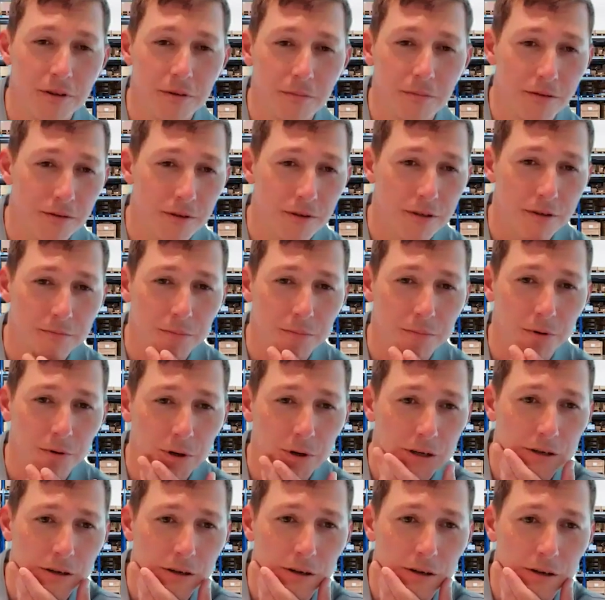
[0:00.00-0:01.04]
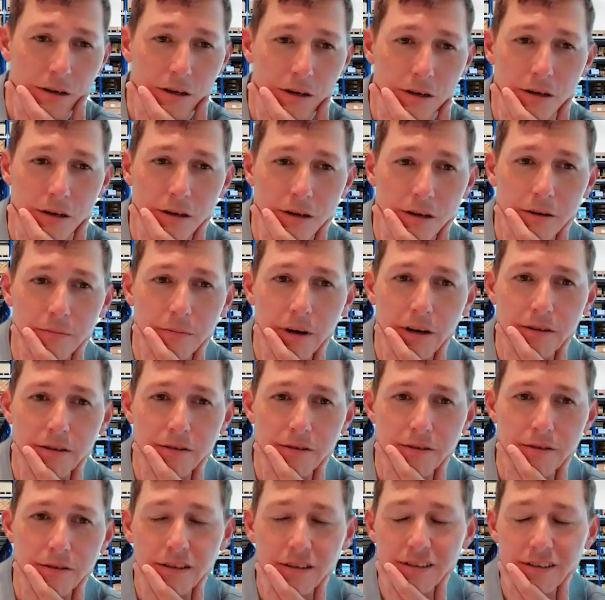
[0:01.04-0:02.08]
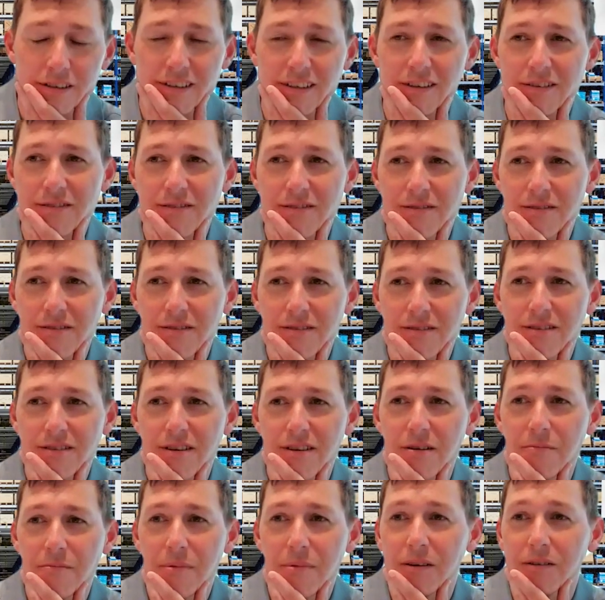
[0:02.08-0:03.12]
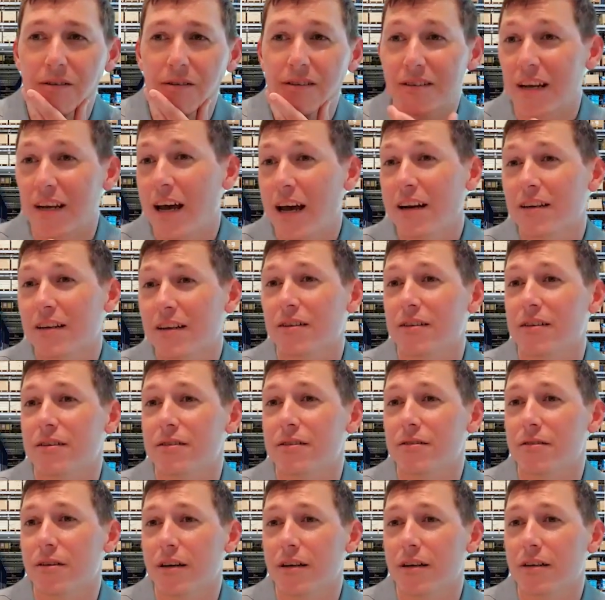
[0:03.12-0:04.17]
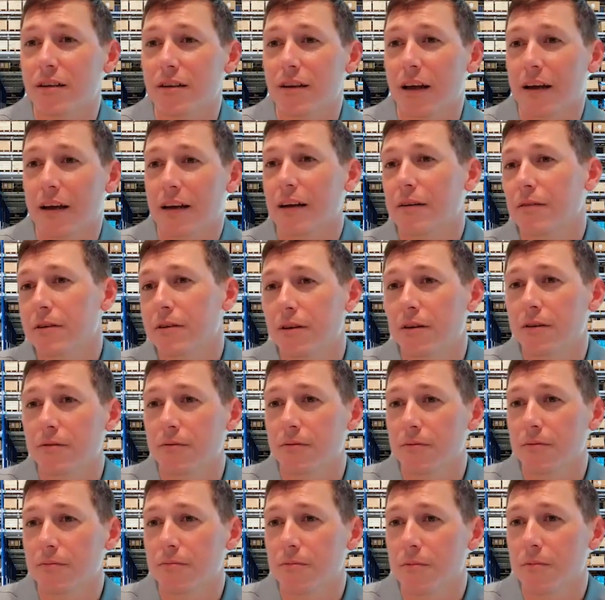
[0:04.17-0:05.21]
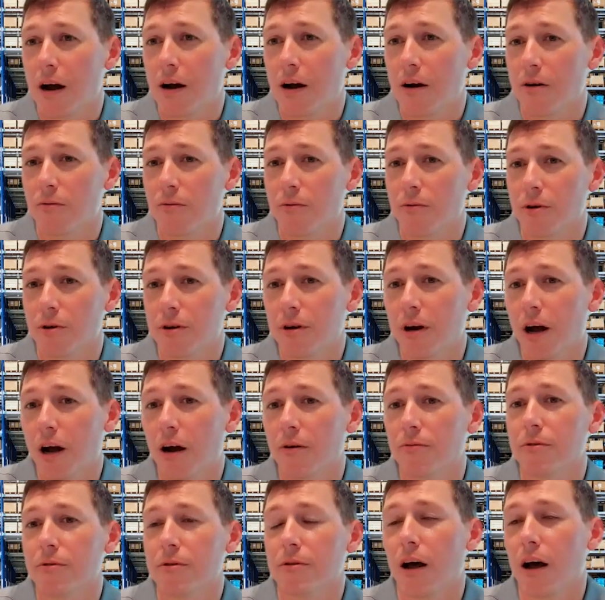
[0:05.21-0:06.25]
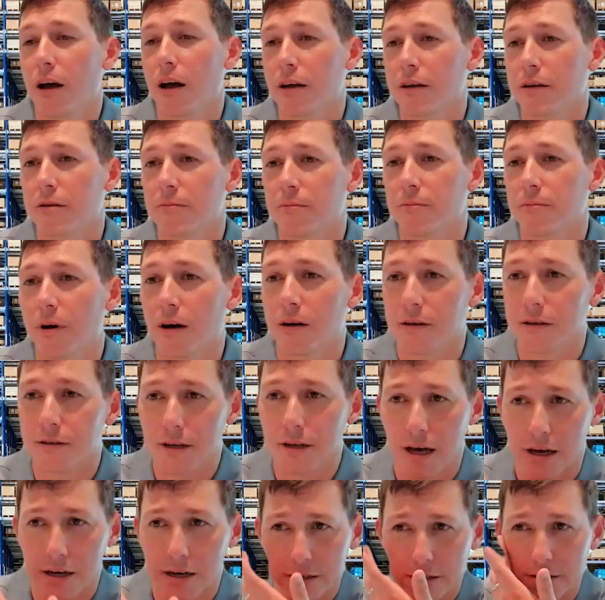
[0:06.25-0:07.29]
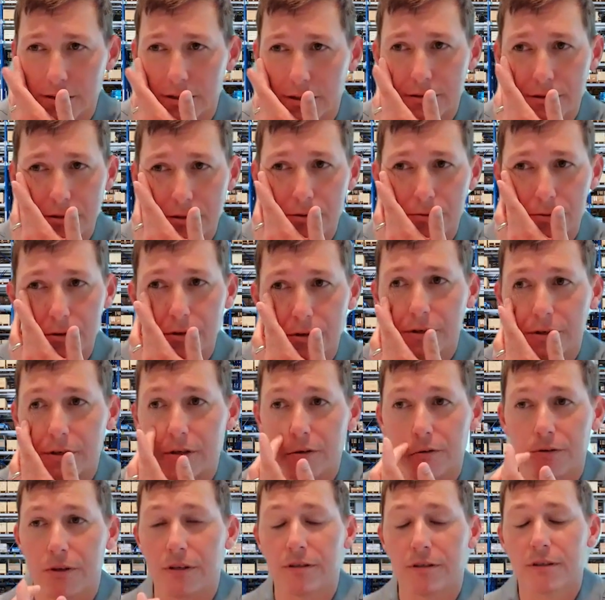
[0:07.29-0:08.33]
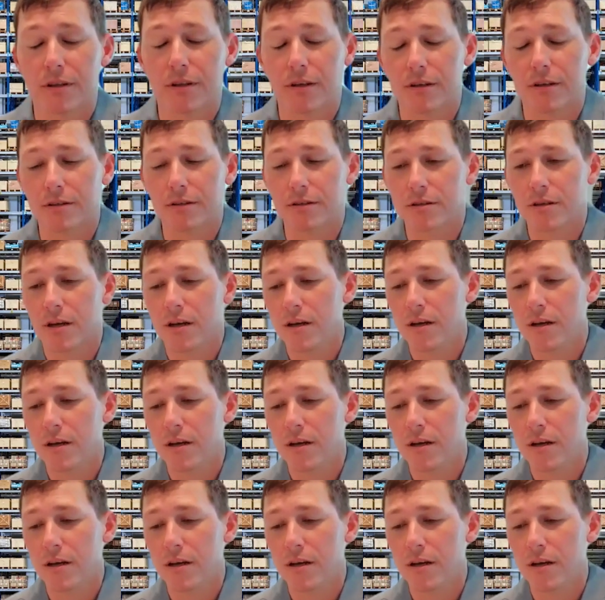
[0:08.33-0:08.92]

a really good point, Michael, that, about the data cleanse, right? And like, how we're not relying upon a data cleanse in order to do these things.